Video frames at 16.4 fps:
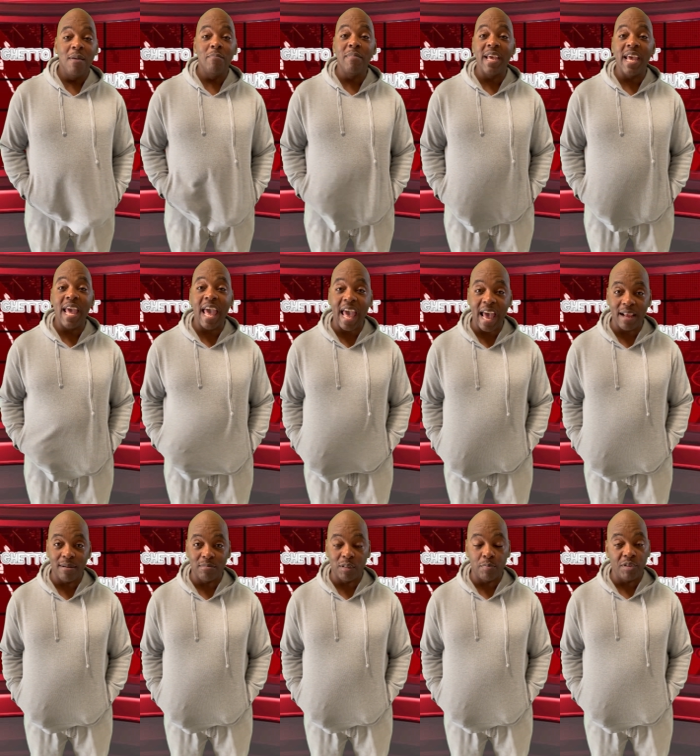Mayor
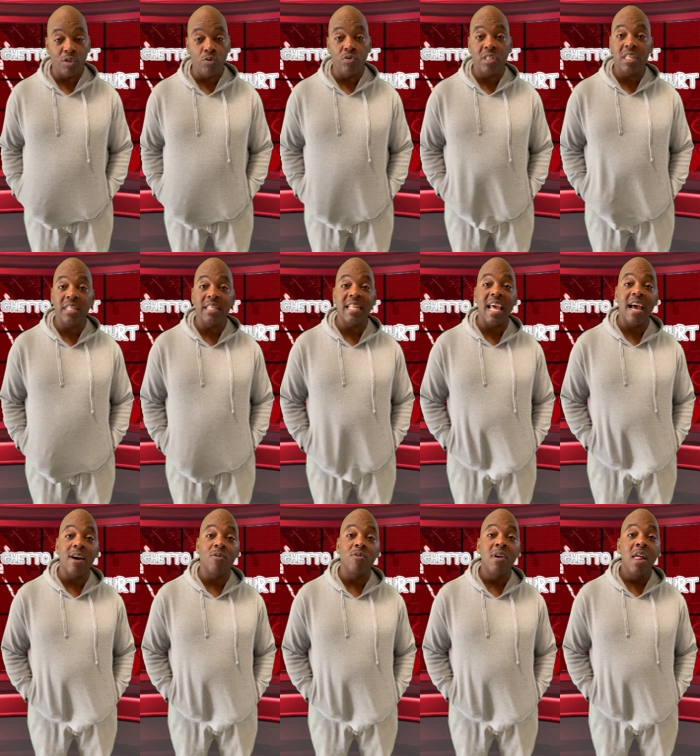Adams, but you sit
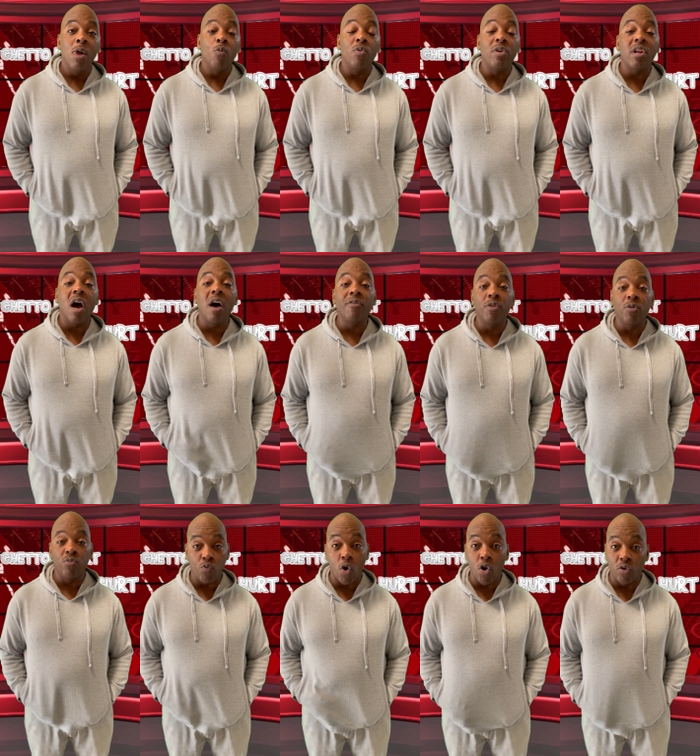down with other
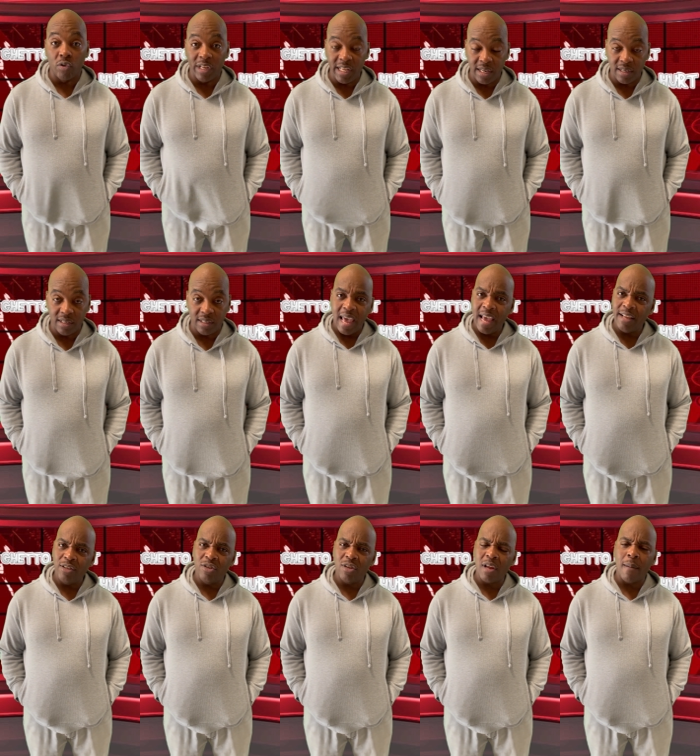world leaders.
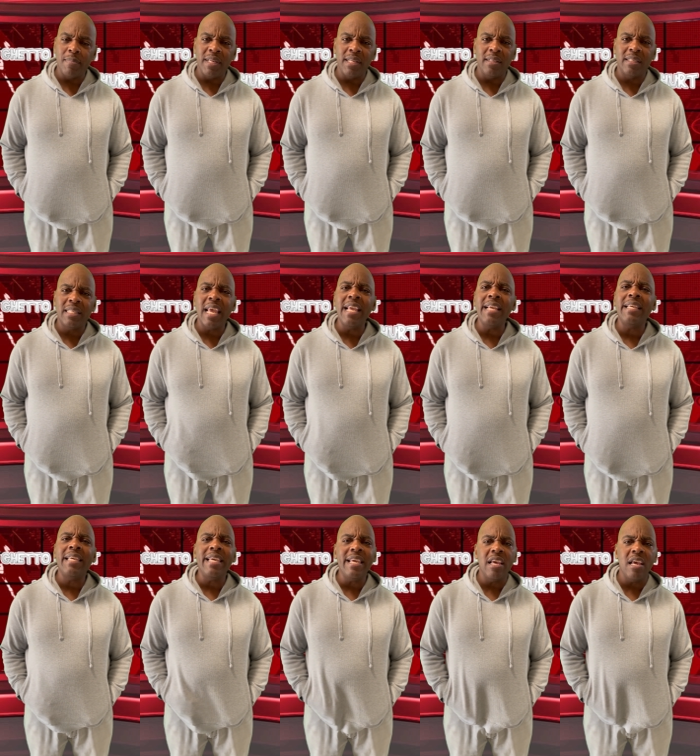And I mean, take
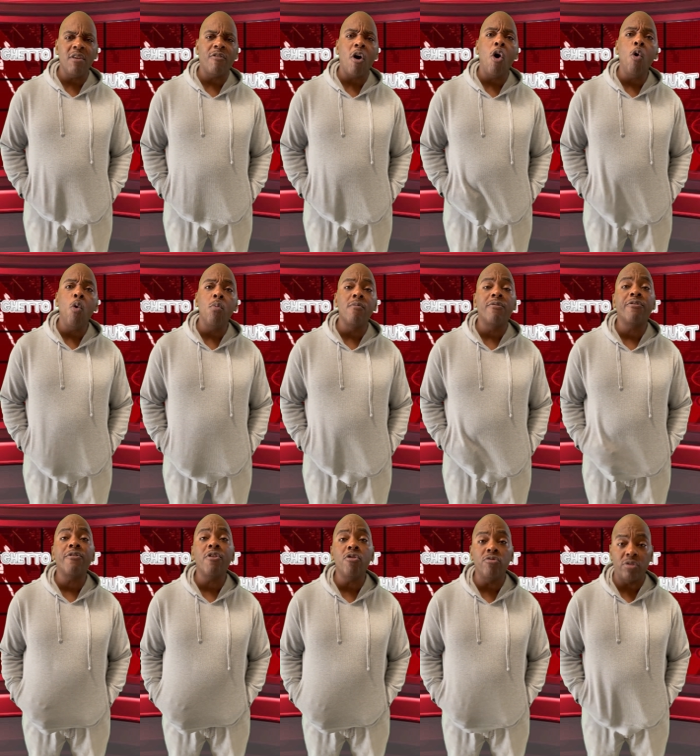care of home
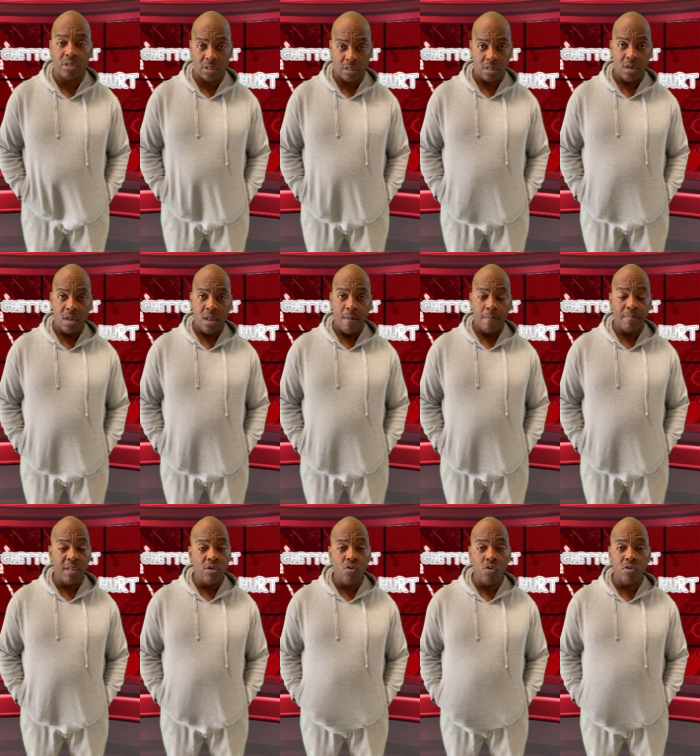first
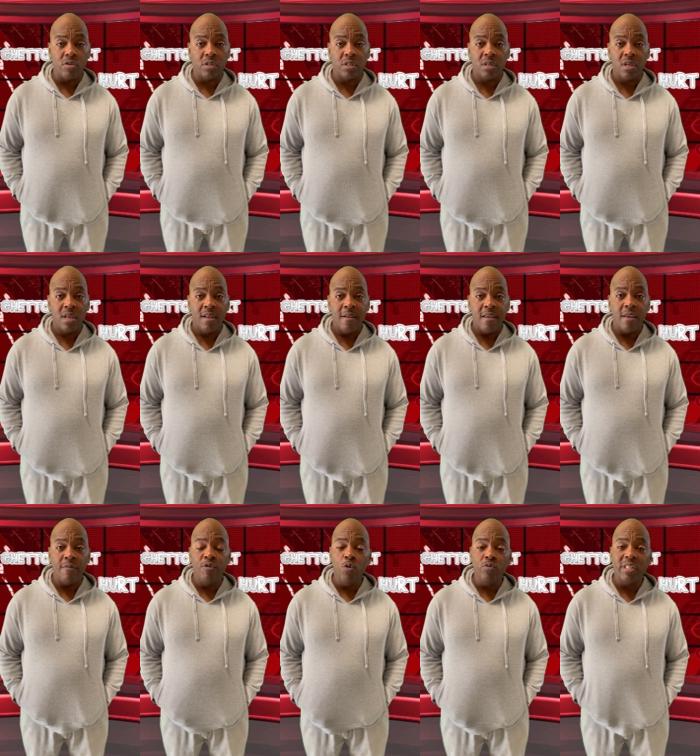because
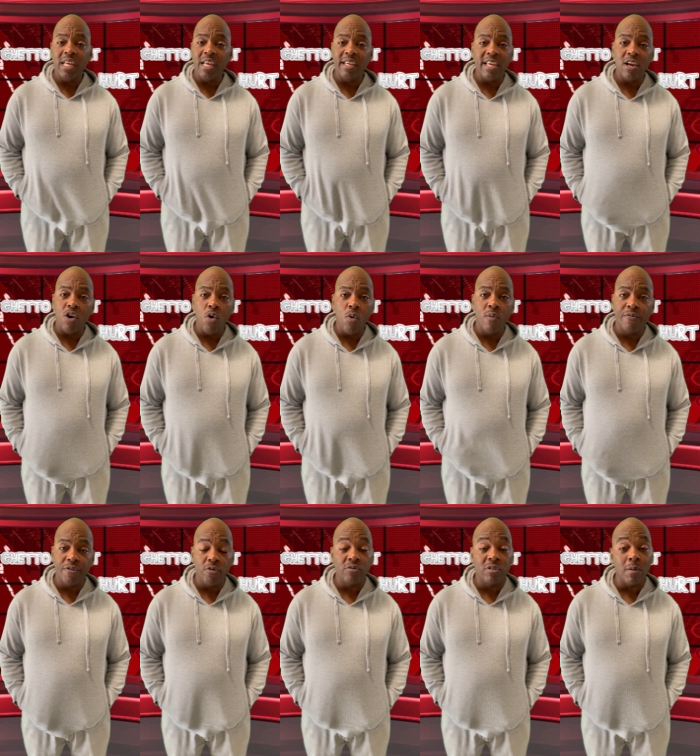if you don't take care of home
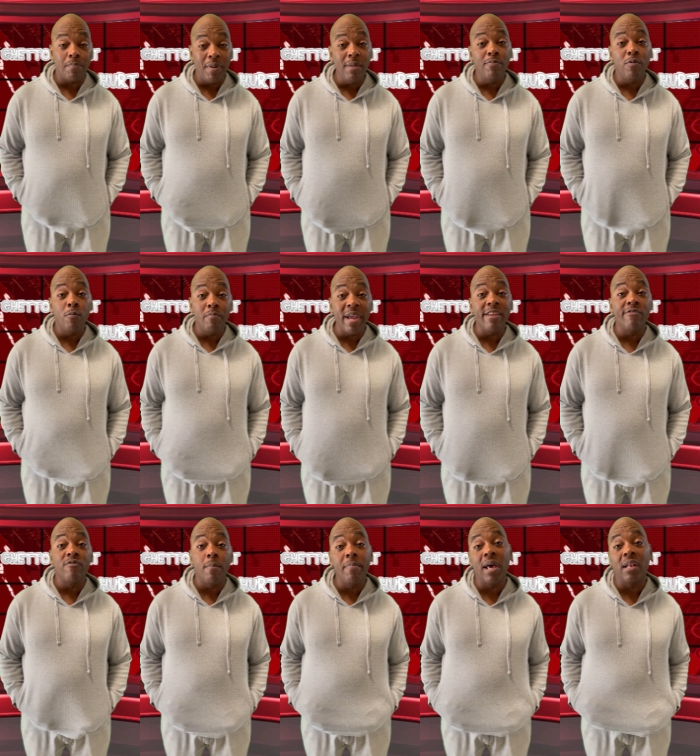first, the people may
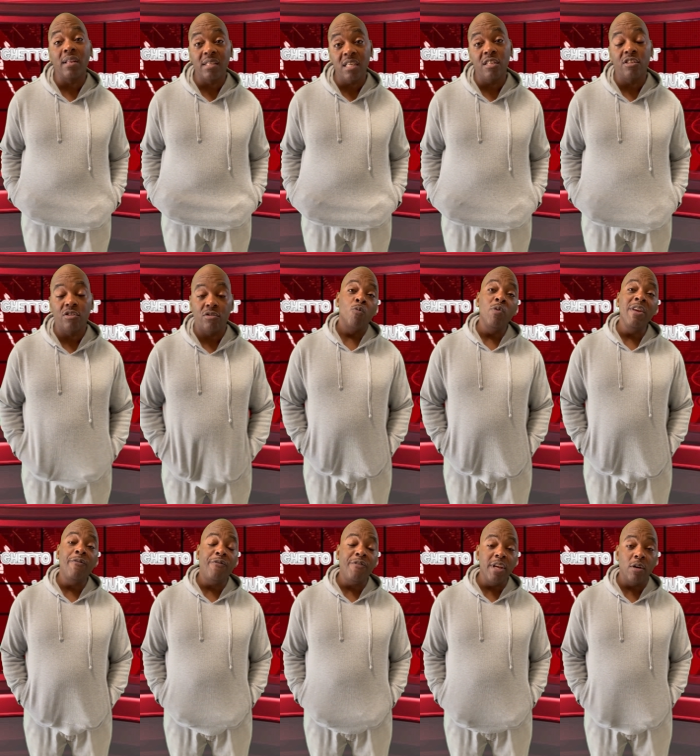rebel against you.
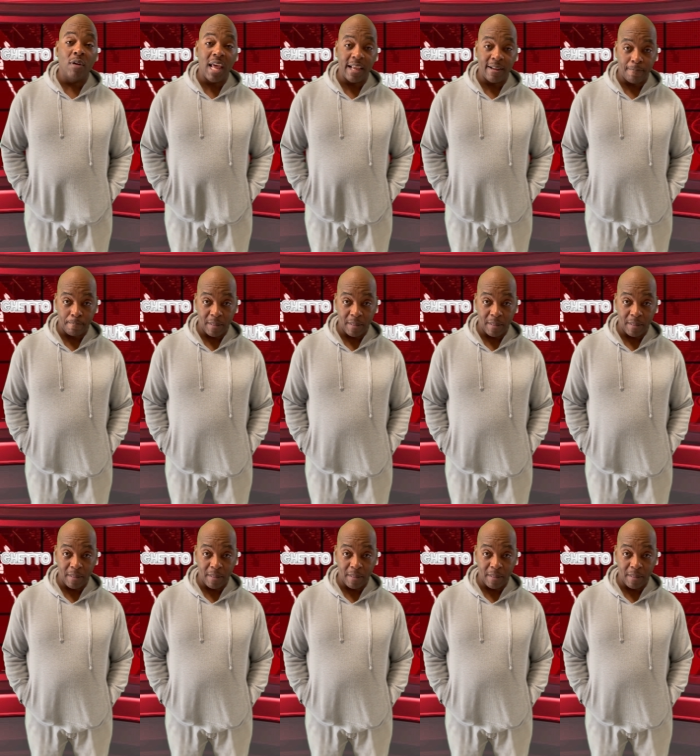We feel like